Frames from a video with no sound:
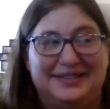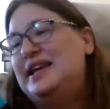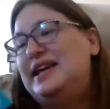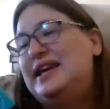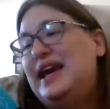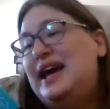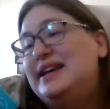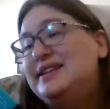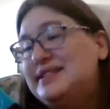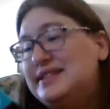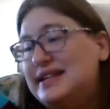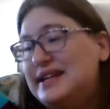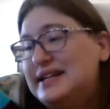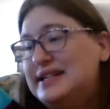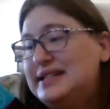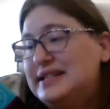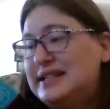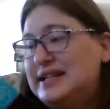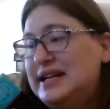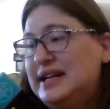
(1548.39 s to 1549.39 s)
The guest
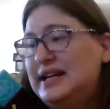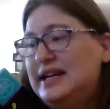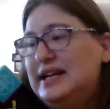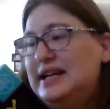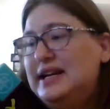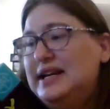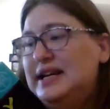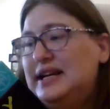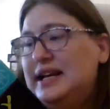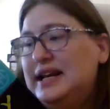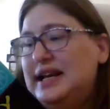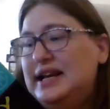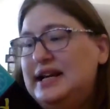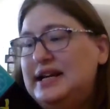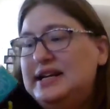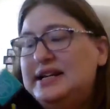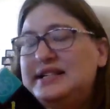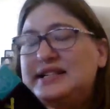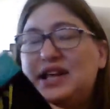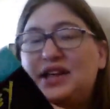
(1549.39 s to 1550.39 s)
list
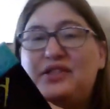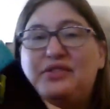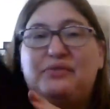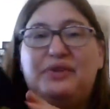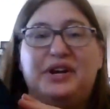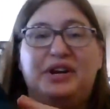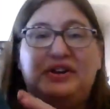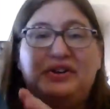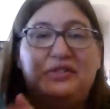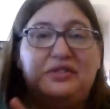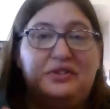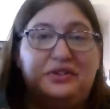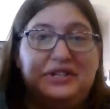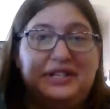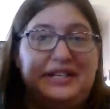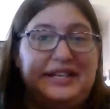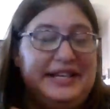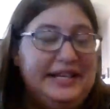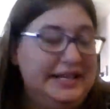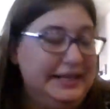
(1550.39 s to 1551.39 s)
is
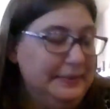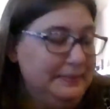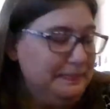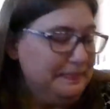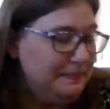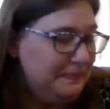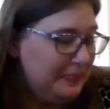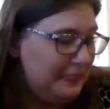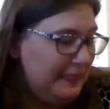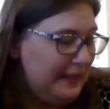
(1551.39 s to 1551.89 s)
313